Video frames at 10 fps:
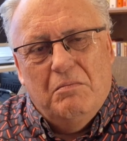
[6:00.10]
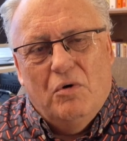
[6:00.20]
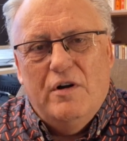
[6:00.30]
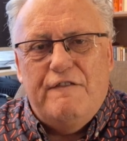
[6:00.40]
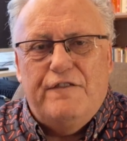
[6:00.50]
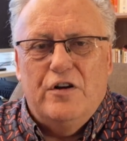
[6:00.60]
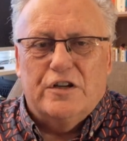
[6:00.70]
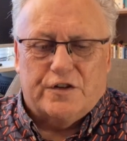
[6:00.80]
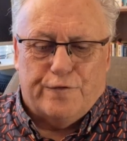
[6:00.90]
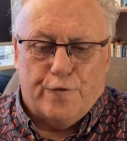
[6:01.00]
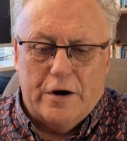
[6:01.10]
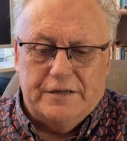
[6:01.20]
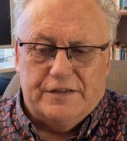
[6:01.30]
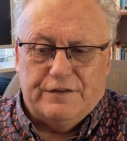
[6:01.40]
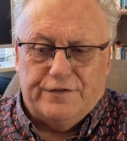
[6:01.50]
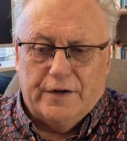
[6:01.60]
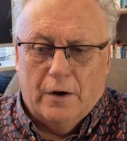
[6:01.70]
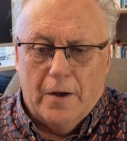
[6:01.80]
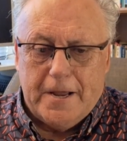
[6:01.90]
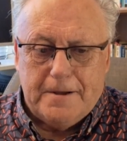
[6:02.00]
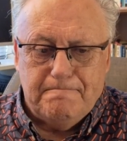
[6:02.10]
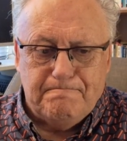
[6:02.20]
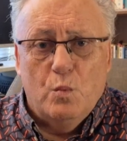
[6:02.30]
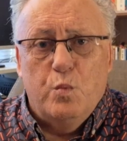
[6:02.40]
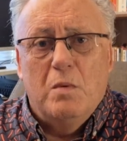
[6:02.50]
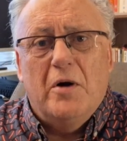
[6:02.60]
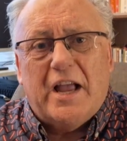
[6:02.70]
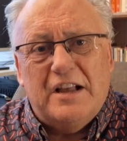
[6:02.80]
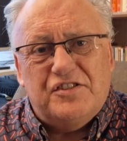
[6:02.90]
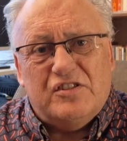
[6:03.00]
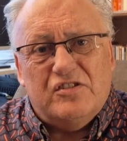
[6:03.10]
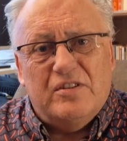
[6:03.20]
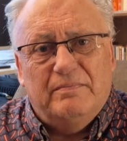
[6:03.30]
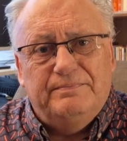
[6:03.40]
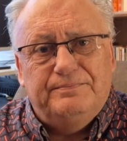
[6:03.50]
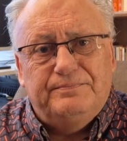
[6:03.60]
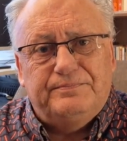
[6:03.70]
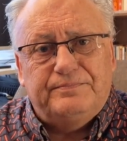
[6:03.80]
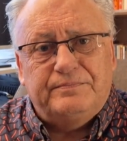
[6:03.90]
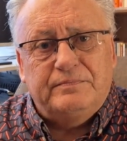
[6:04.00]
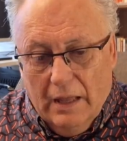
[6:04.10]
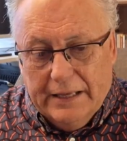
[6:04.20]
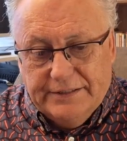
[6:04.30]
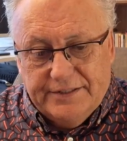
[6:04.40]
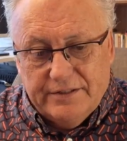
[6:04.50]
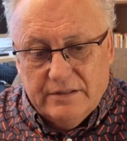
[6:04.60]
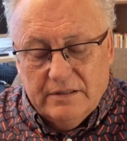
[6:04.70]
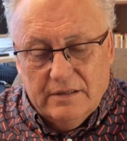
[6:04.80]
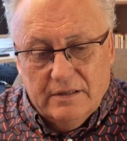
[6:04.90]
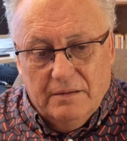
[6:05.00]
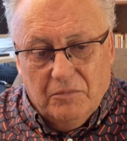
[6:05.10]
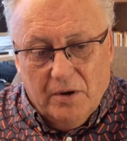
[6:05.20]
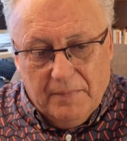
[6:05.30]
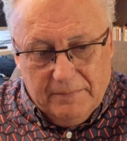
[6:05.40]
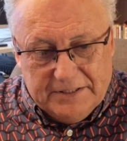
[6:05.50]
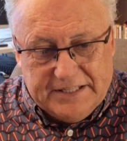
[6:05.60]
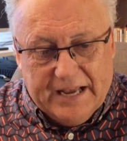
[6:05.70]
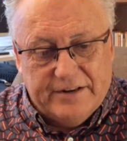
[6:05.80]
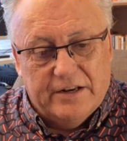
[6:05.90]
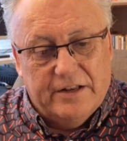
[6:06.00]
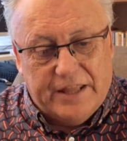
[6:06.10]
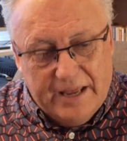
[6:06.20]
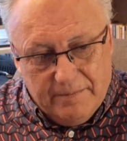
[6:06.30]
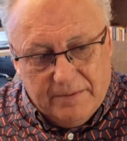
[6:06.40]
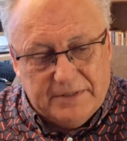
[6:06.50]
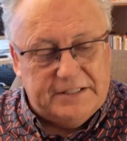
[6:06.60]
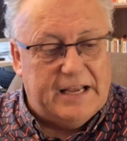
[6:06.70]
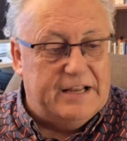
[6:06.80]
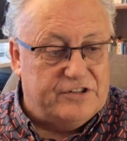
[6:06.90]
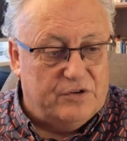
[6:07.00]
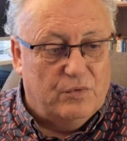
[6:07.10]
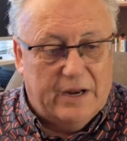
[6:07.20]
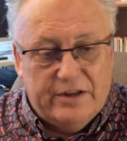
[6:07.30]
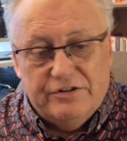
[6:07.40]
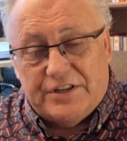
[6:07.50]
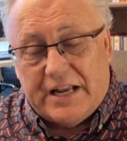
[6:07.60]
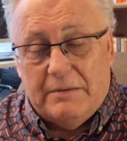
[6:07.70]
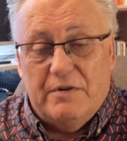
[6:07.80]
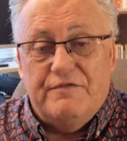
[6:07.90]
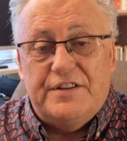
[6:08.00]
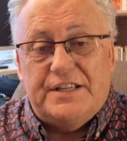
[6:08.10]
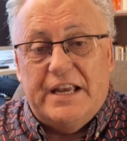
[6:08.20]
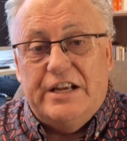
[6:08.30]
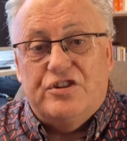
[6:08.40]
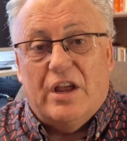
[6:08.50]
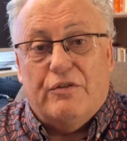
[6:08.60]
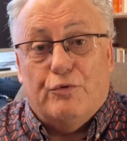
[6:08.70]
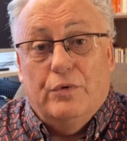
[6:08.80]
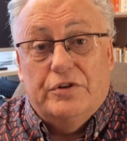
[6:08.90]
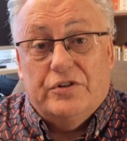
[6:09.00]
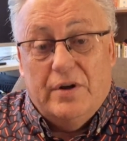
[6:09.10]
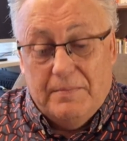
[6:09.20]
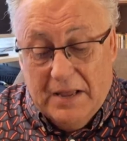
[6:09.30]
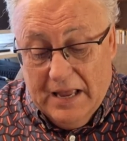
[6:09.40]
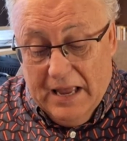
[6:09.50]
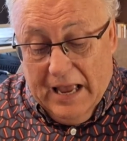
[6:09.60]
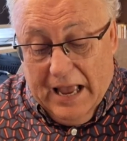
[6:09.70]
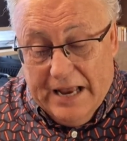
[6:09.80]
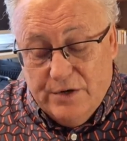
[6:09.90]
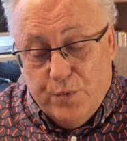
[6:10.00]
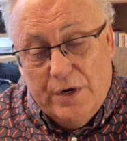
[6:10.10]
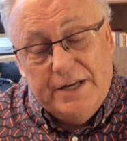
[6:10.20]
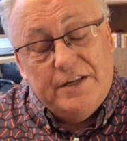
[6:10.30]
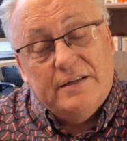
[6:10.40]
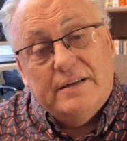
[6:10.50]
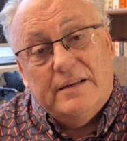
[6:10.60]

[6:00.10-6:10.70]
my first friends, if you like, were my cousins. And my mum and dad and their mum and dads and all that used to come and visit each other all the time. And we'd